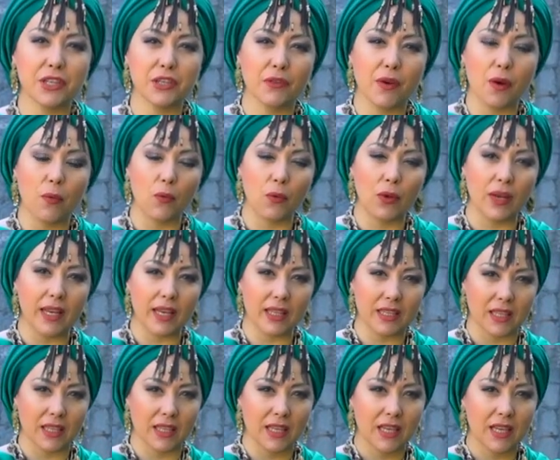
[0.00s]
If someone
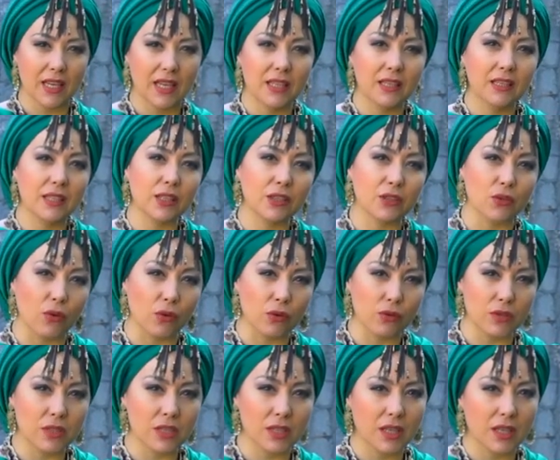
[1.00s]
touches your
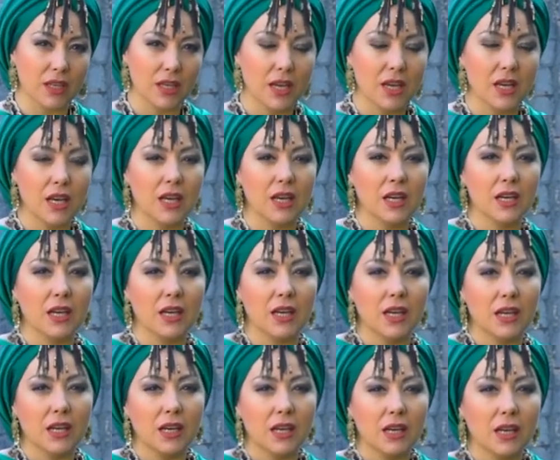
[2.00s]
amulet,
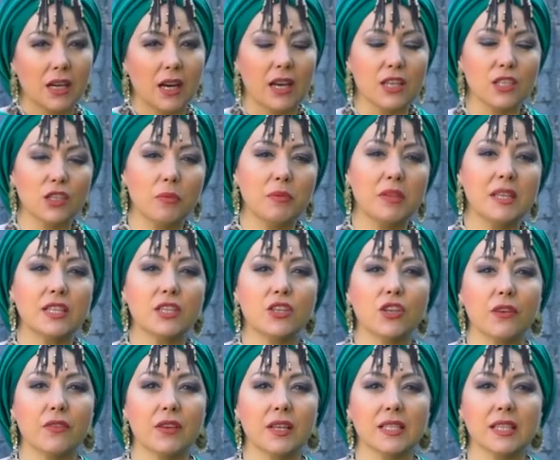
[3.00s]

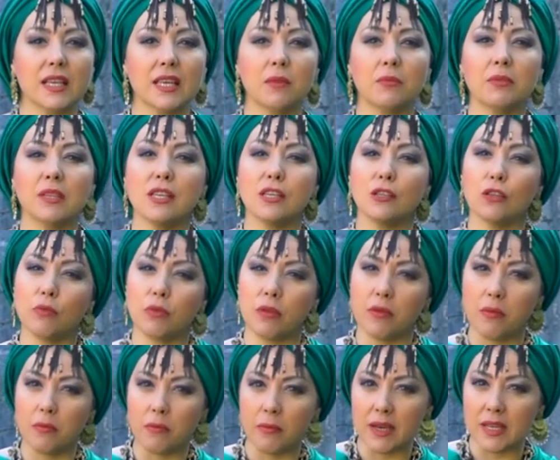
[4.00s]
especially if that
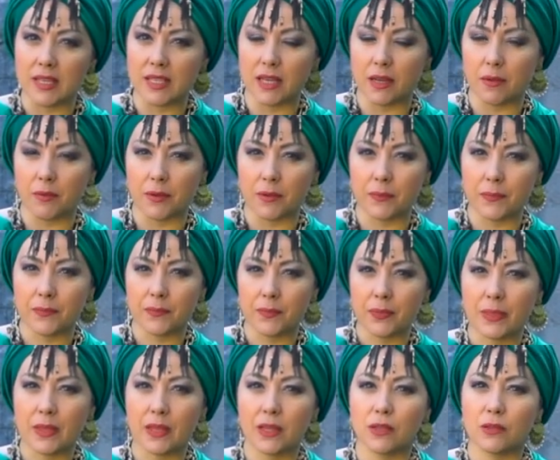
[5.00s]
person has some
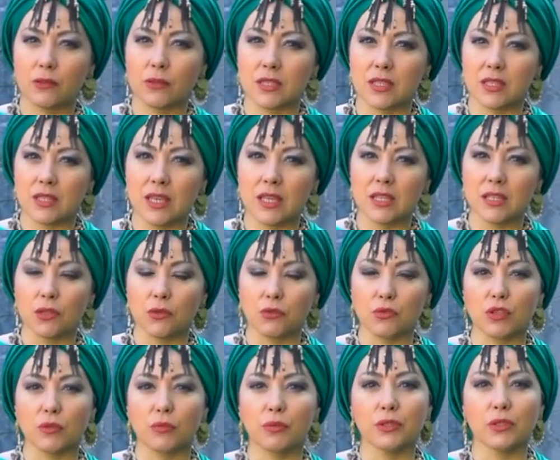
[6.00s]
unkind
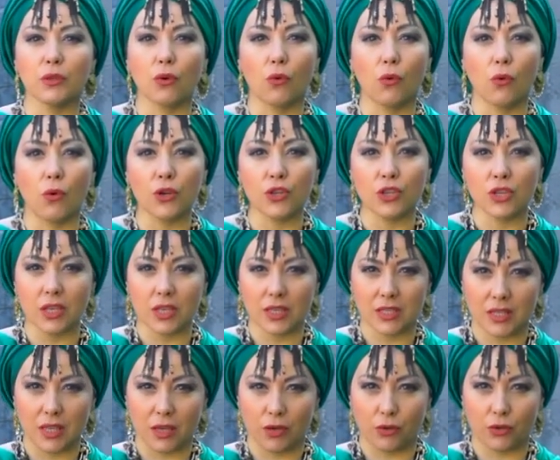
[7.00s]
thoughts, then you need to be
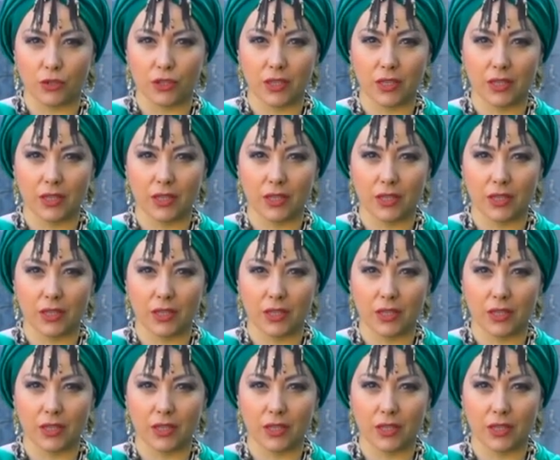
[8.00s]
very